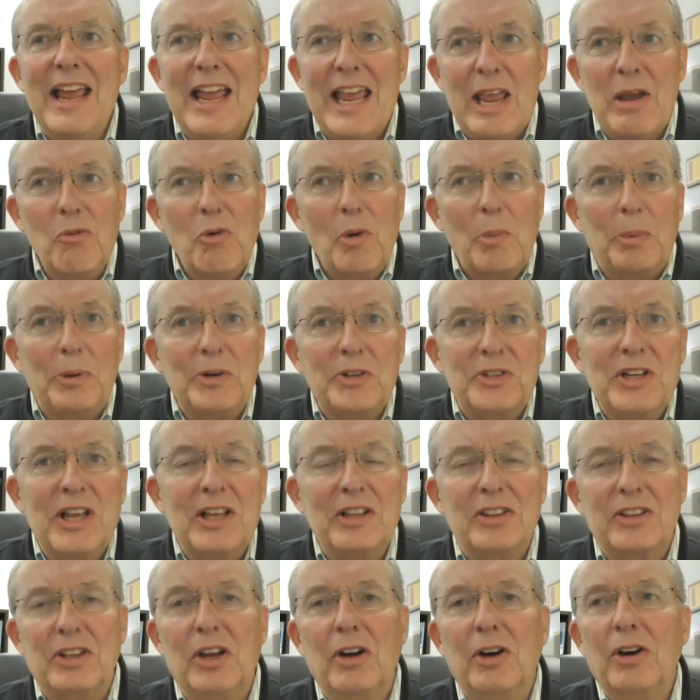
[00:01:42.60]
He will
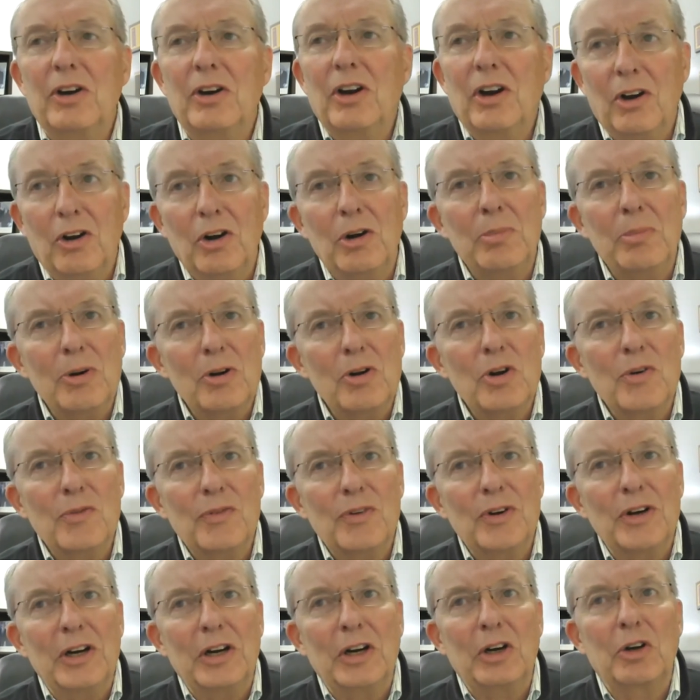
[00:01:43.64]
present the Herbert
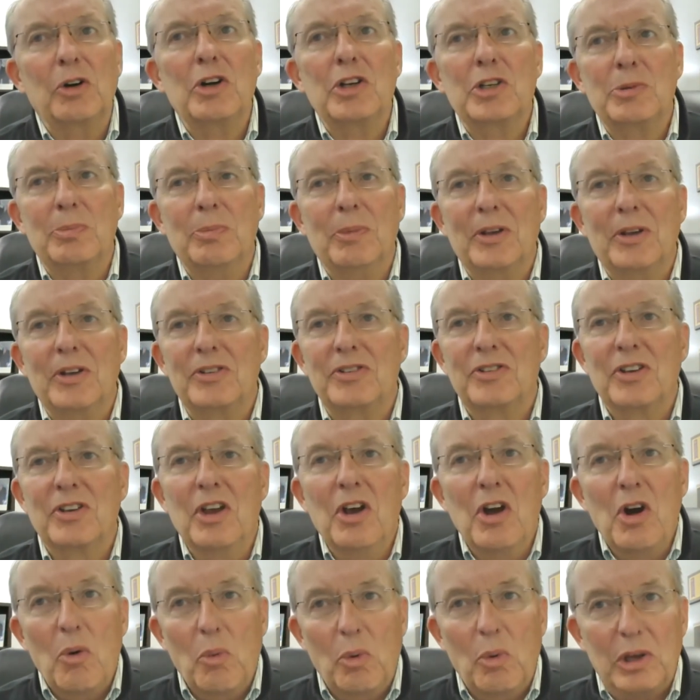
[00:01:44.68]
Hoover and Christmas
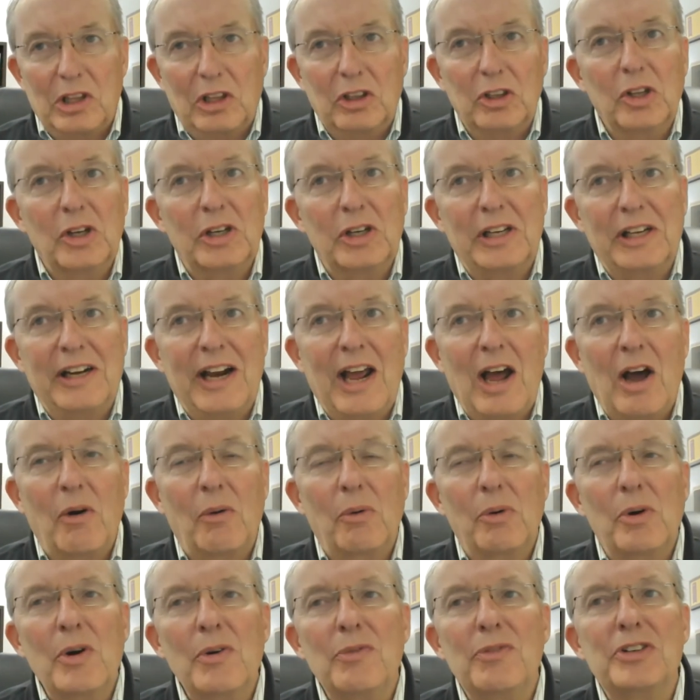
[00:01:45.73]
with a look at
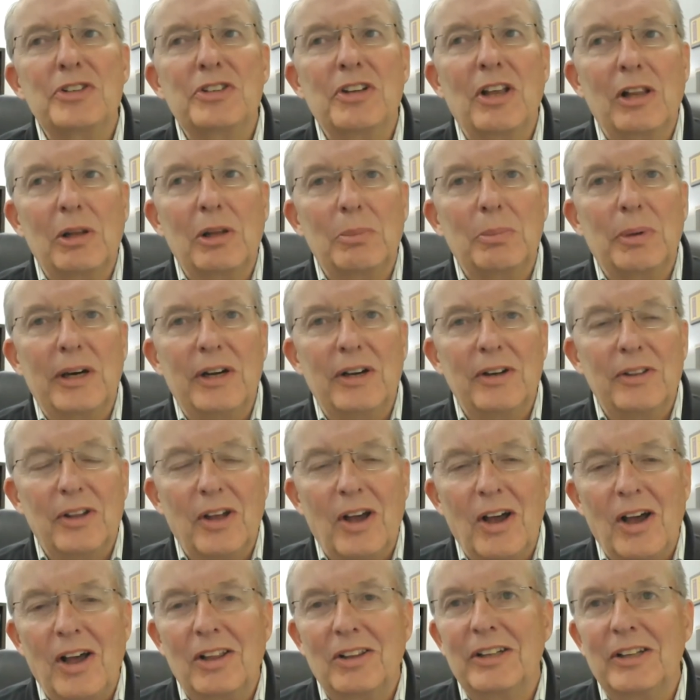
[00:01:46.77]
how Hoover celebrated the
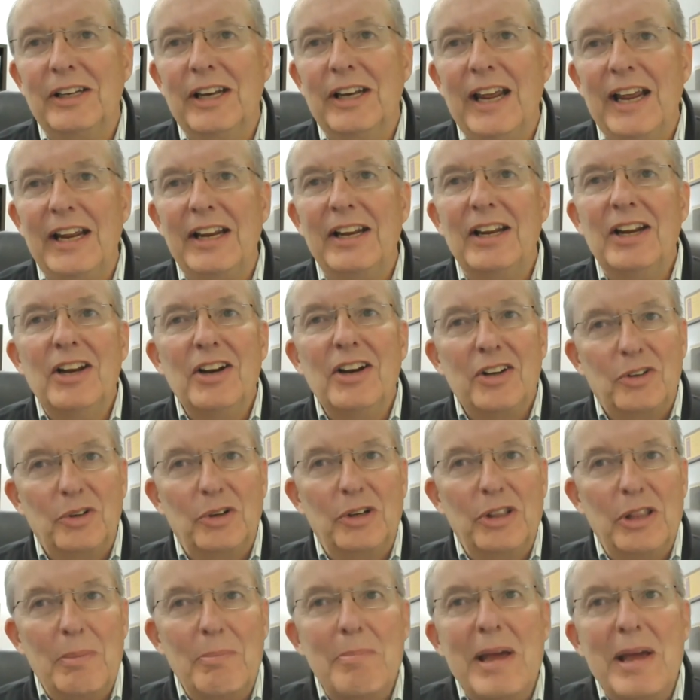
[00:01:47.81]
holiday
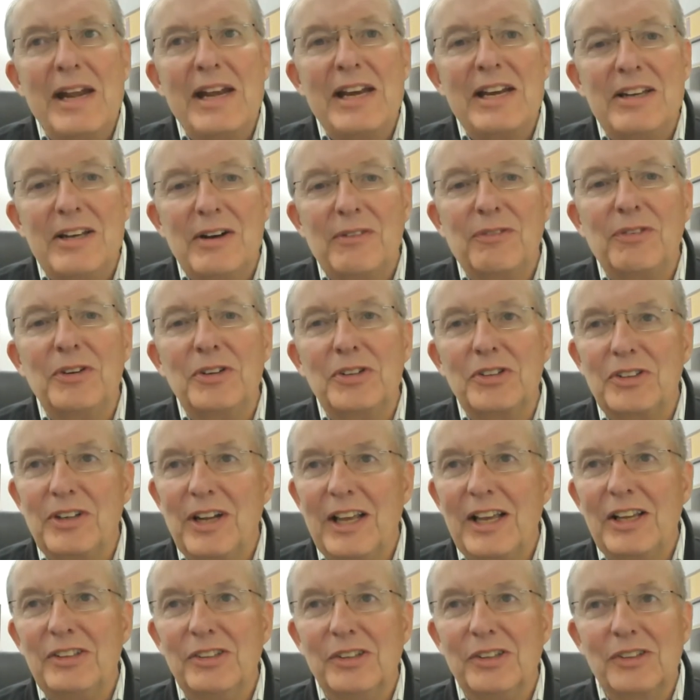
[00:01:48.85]
during the many different
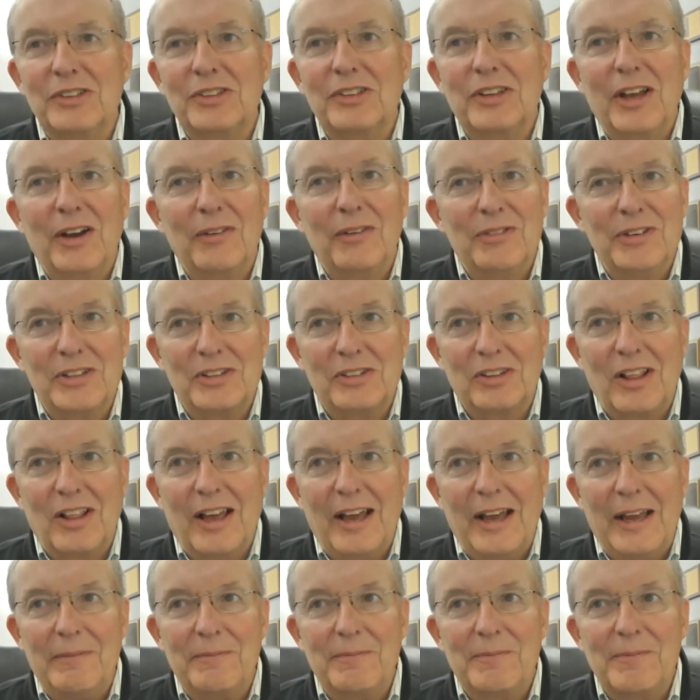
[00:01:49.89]
stages of his
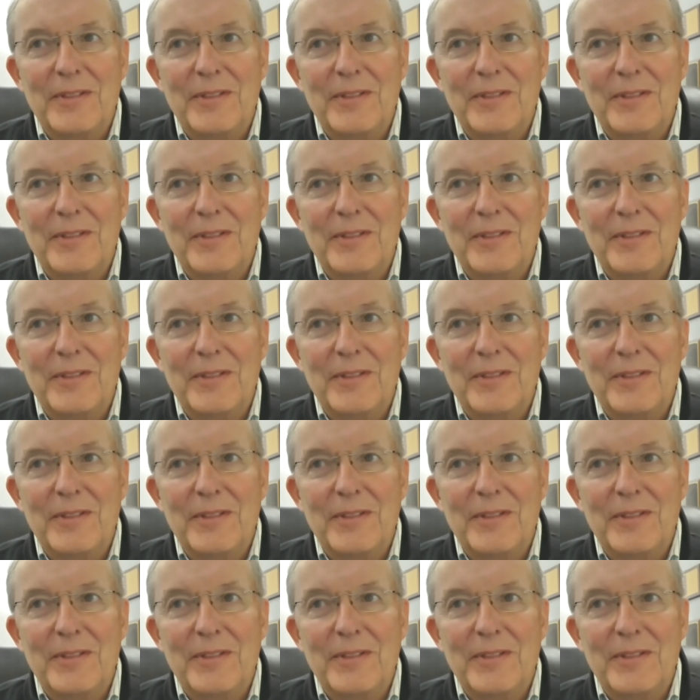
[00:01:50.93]
life.